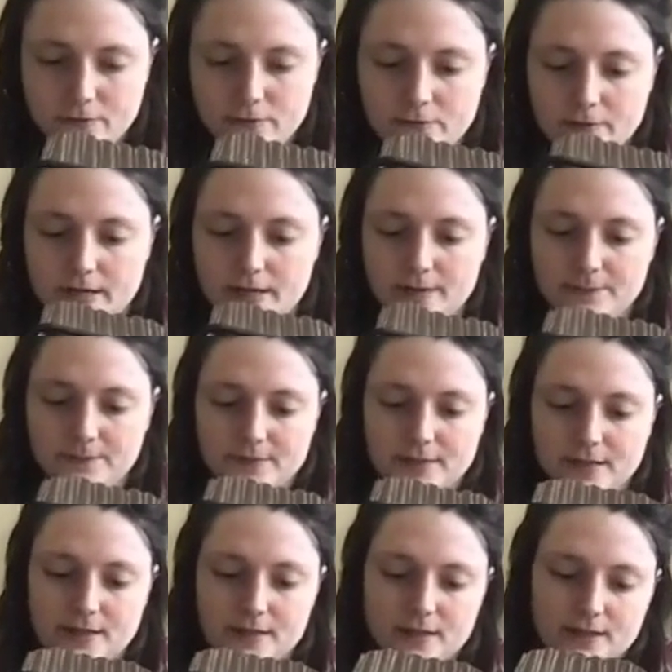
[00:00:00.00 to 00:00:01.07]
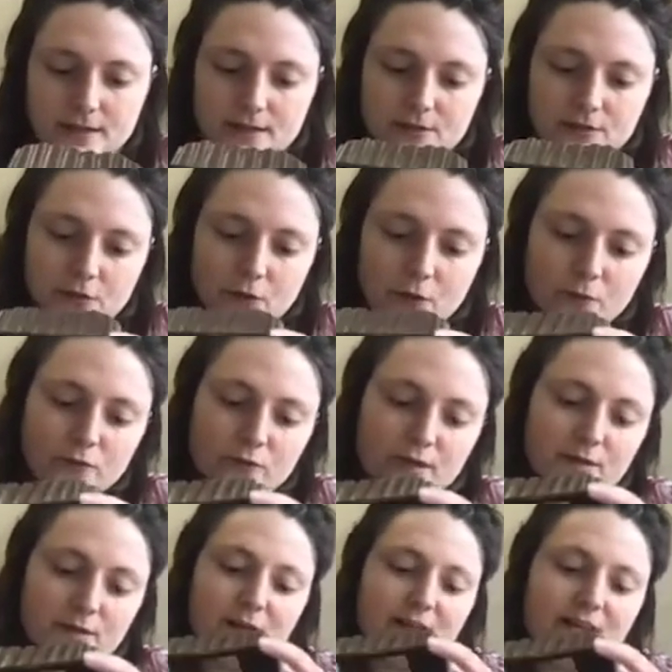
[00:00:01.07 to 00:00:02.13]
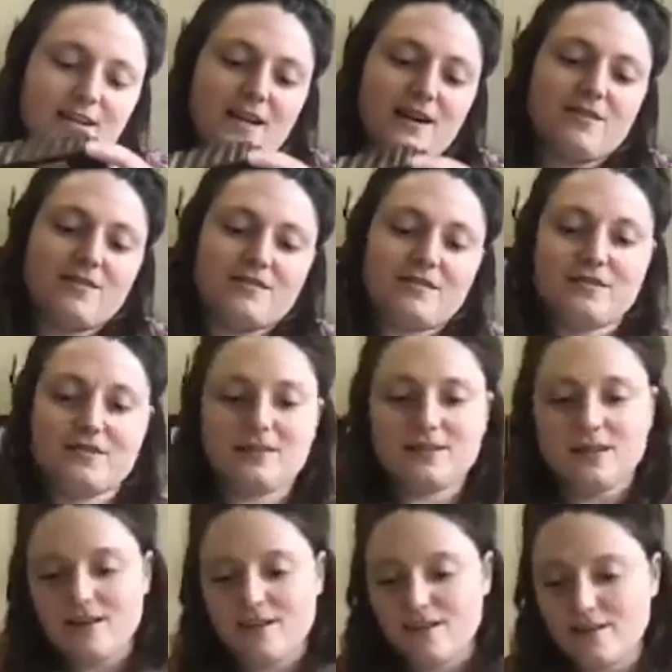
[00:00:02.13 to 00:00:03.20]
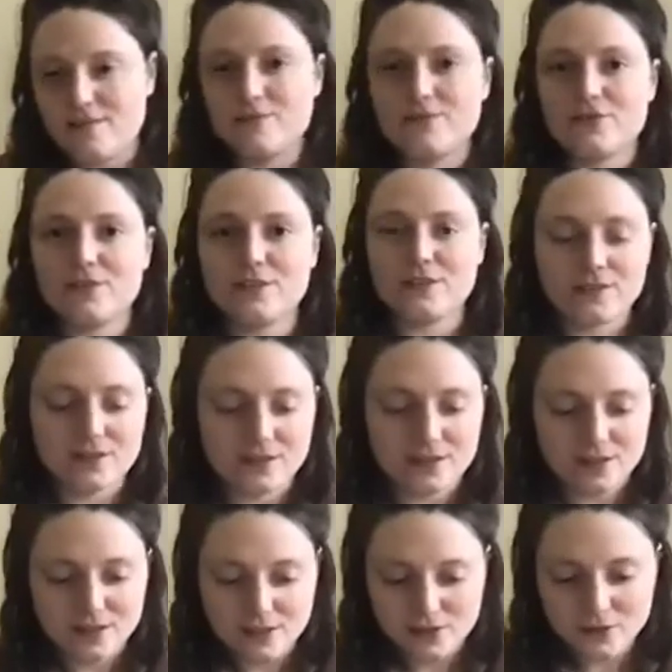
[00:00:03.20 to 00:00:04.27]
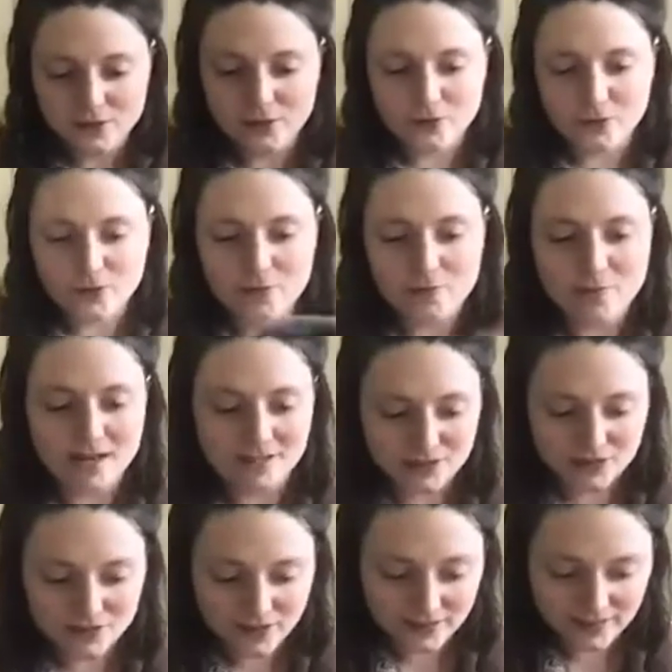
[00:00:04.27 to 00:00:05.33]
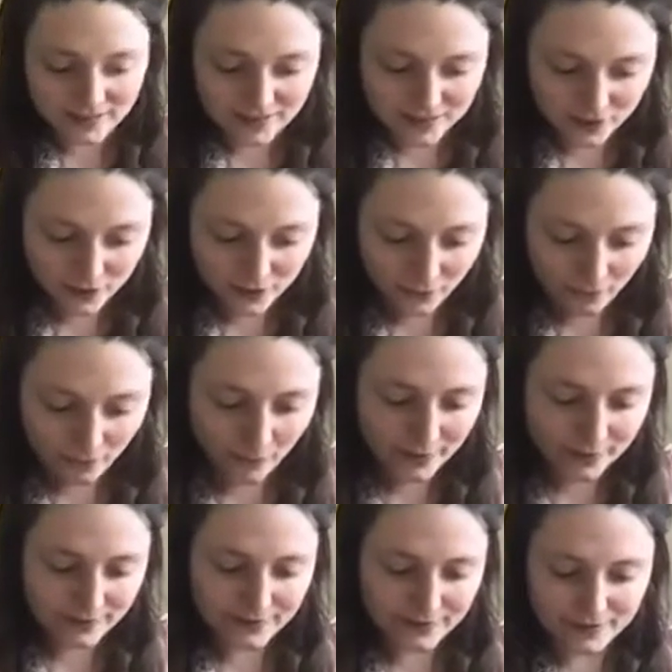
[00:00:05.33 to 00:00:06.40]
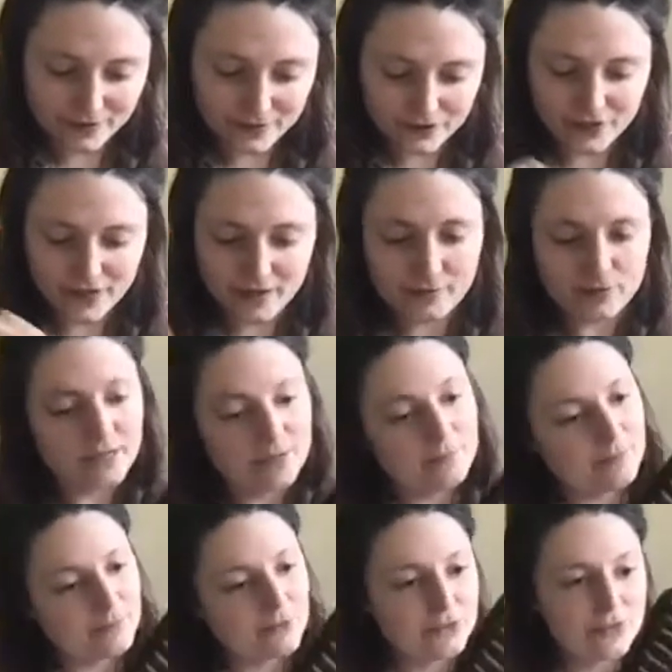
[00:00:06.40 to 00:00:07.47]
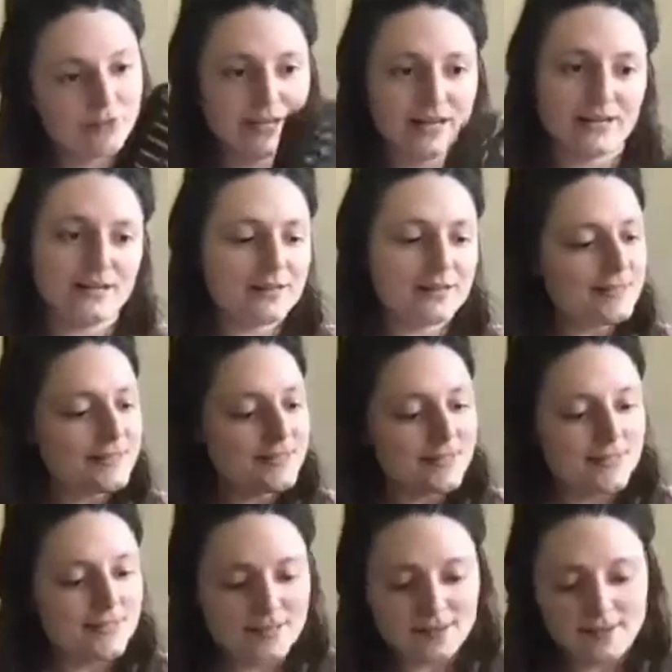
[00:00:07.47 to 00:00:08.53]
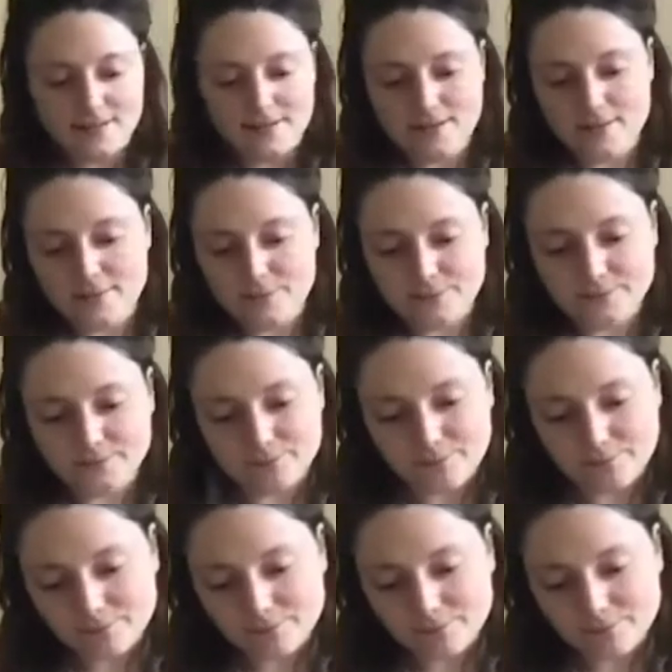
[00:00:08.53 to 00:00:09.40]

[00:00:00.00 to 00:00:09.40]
Right. So hopefully by now um, you all managed to at least cut one. Okay, okay, I'm not done yet. Um,